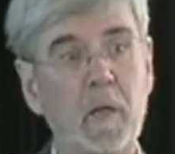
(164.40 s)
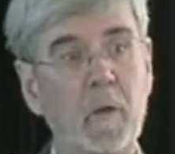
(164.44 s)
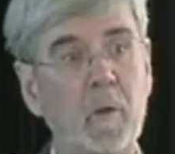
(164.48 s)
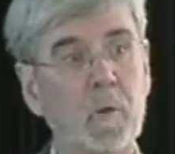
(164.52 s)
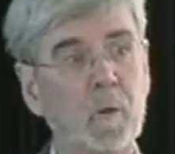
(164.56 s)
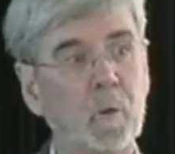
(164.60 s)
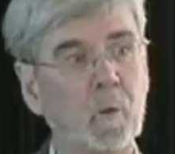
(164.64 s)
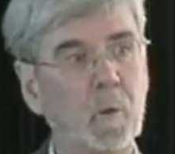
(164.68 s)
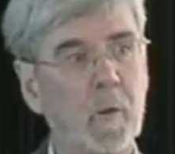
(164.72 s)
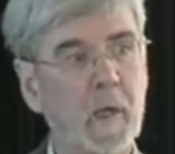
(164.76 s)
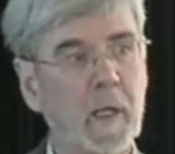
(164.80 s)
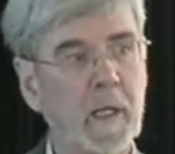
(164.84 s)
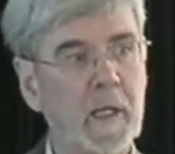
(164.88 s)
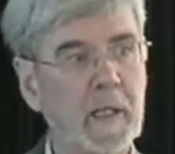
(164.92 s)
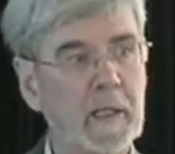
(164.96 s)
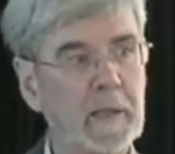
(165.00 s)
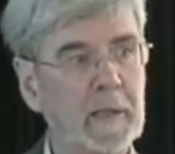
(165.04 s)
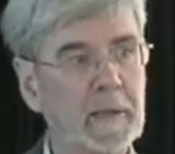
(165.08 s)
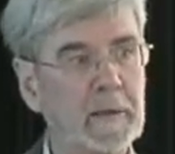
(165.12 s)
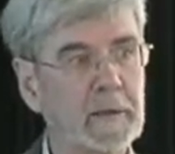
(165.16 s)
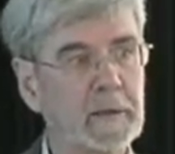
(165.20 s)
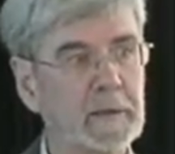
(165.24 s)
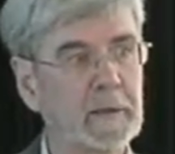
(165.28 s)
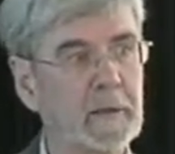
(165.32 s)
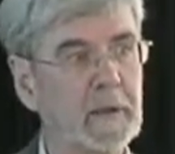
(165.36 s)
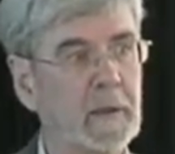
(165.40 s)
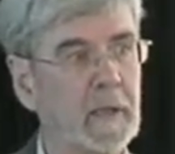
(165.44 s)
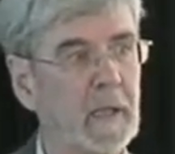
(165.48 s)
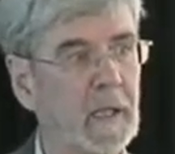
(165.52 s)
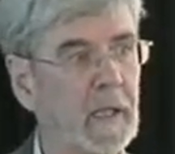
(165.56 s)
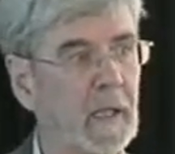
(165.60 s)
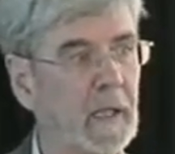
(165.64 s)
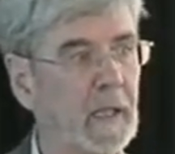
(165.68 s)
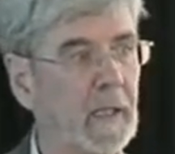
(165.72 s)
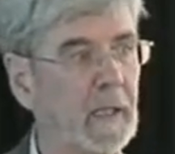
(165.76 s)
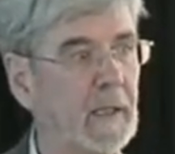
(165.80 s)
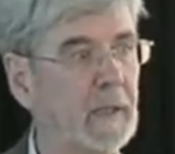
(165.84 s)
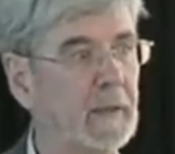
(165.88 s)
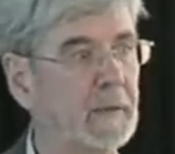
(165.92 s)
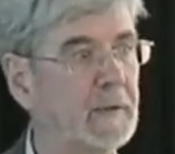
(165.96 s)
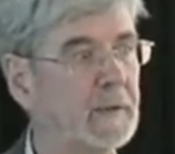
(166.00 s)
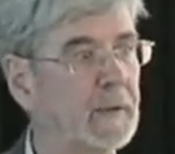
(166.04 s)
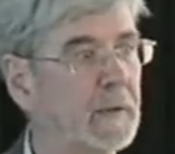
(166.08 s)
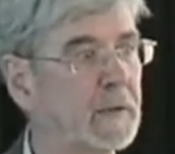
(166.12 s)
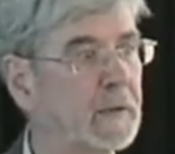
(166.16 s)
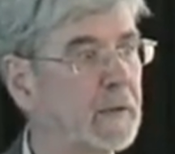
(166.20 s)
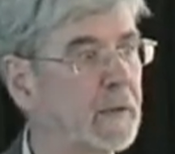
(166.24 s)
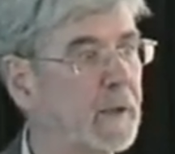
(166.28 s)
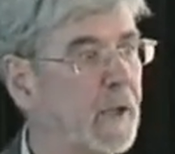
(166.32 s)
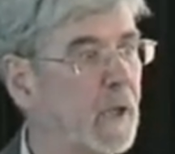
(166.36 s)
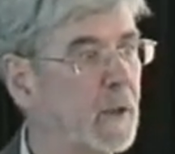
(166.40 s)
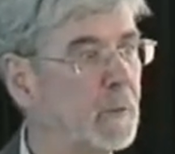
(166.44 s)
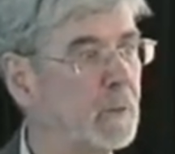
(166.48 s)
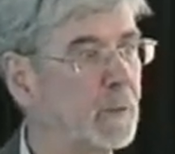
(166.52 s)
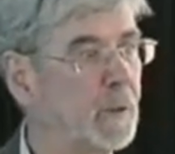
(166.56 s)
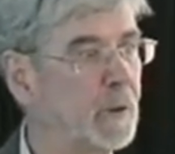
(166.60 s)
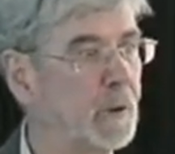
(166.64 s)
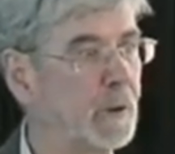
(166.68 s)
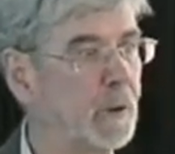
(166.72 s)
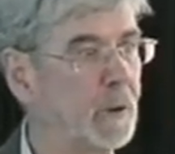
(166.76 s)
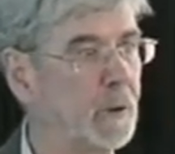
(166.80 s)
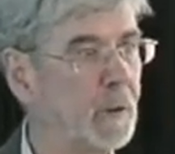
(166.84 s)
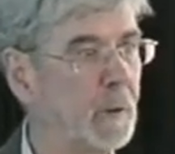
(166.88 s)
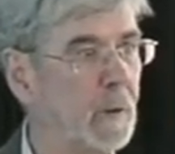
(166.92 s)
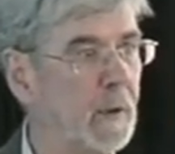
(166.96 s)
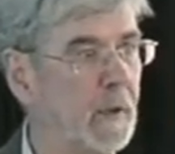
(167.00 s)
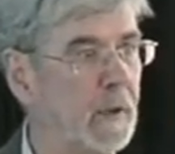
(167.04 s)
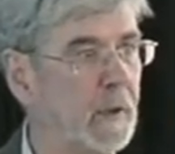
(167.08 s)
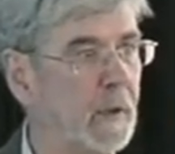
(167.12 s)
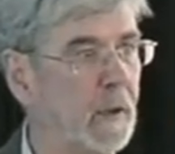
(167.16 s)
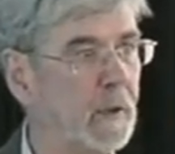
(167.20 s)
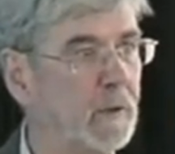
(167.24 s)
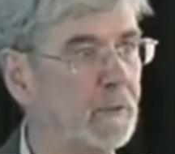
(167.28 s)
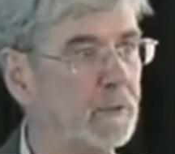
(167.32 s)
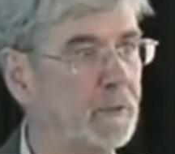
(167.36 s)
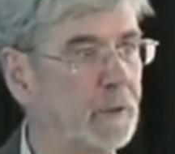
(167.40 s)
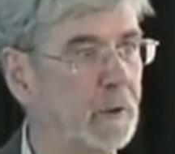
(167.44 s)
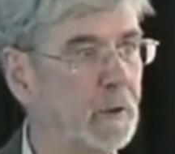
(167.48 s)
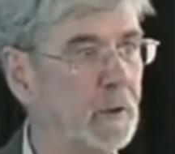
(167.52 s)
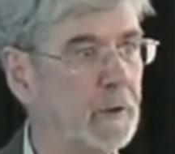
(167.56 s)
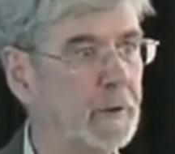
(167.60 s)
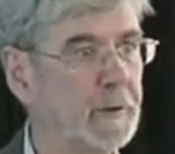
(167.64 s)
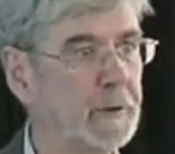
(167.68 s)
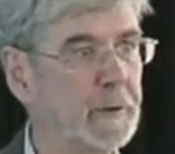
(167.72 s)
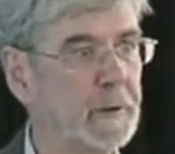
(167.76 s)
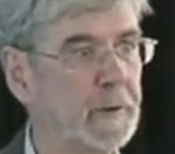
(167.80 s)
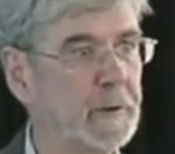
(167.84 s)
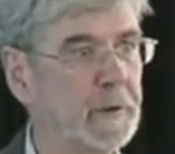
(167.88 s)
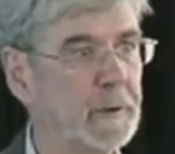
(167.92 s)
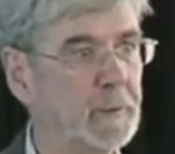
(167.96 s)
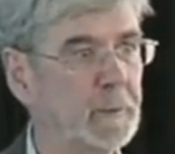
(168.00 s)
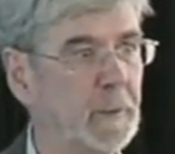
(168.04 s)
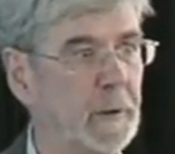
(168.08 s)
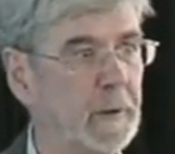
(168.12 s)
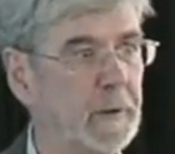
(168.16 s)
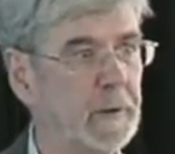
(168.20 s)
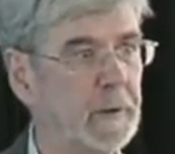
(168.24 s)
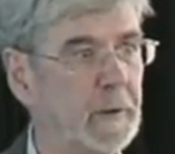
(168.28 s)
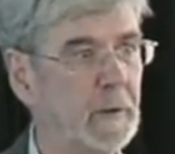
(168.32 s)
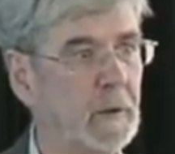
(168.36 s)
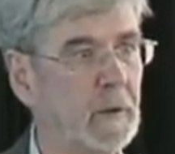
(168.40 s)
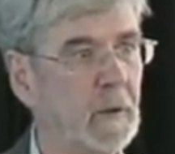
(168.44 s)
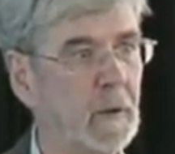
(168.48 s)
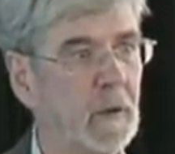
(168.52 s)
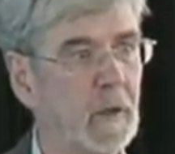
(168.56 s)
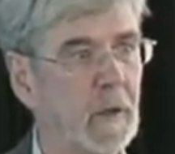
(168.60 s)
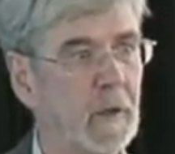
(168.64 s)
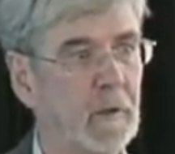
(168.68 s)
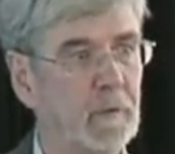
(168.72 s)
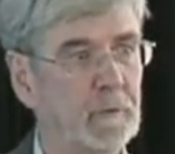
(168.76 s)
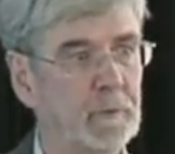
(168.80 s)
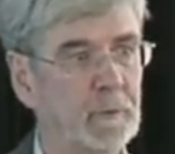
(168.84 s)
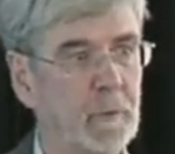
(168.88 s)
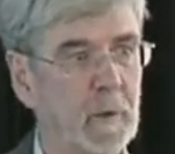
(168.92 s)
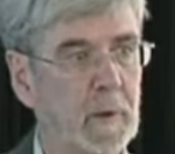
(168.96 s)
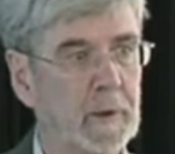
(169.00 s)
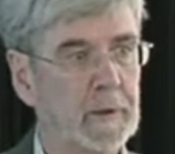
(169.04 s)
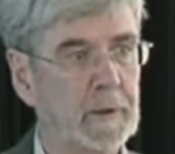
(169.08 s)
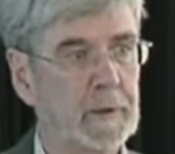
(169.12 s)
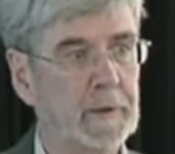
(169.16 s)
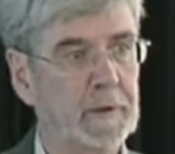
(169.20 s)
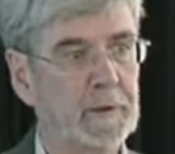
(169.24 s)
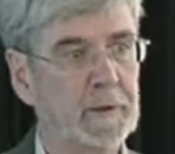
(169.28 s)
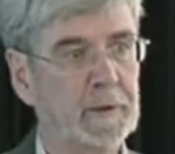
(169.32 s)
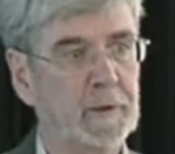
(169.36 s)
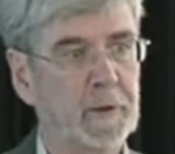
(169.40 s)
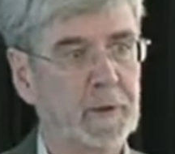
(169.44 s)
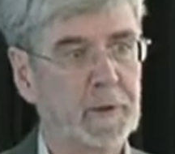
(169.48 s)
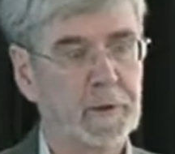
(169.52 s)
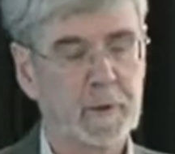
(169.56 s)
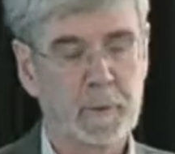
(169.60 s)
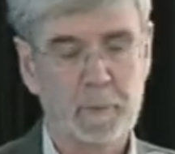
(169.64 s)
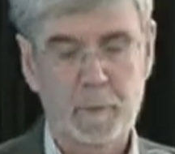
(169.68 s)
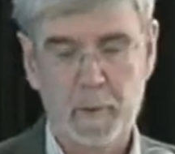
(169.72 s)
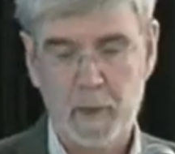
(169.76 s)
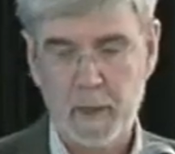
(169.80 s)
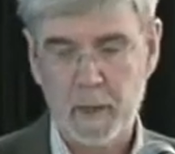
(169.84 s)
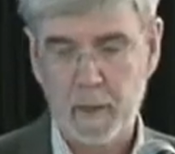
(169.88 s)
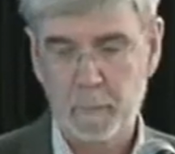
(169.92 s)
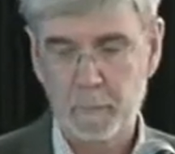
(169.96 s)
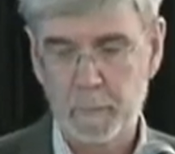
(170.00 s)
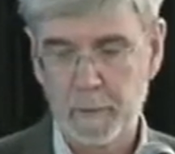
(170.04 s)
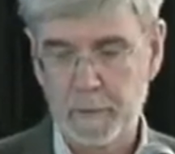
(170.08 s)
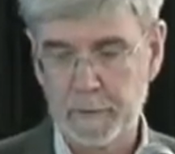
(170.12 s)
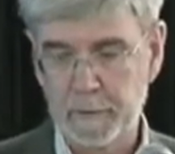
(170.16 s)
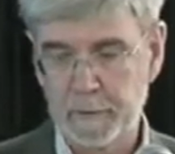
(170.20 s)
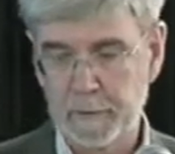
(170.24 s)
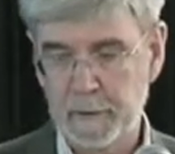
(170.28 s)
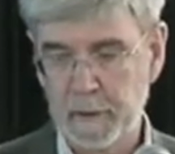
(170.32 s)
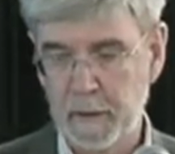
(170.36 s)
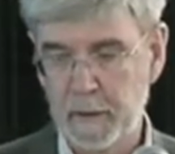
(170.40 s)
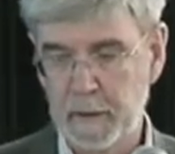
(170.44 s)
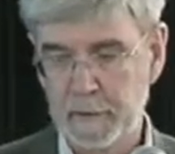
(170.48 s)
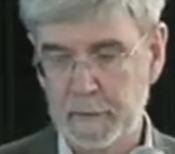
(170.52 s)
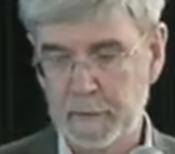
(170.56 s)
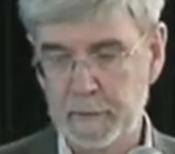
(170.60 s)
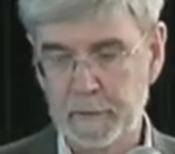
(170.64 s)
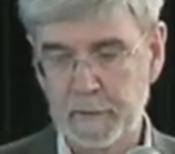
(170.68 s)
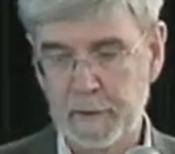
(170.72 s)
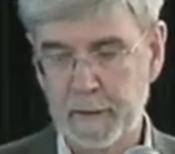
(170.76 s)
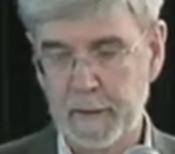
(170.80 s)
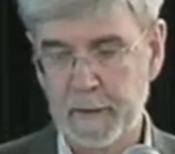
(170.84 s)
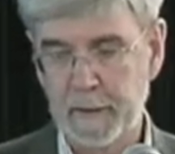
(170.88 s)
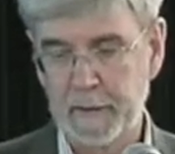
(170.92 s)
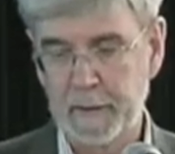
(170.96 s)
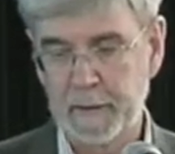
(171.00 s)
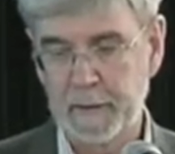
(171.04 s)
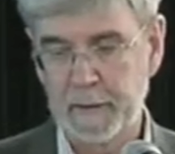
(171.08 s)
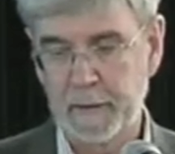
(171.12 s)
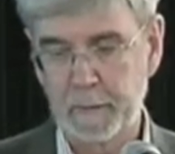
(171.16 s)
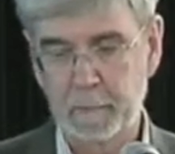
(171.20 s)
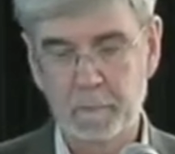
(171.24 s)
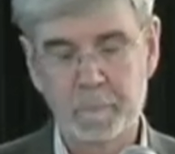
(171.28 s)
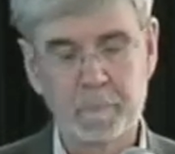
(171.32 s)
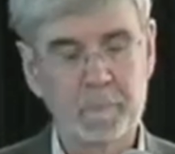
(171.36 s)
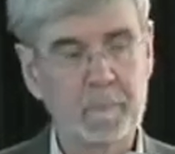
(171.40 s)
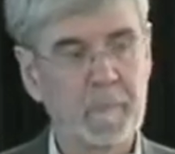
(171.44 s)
weigh it, and come to an overall assessment of what is our best understanding.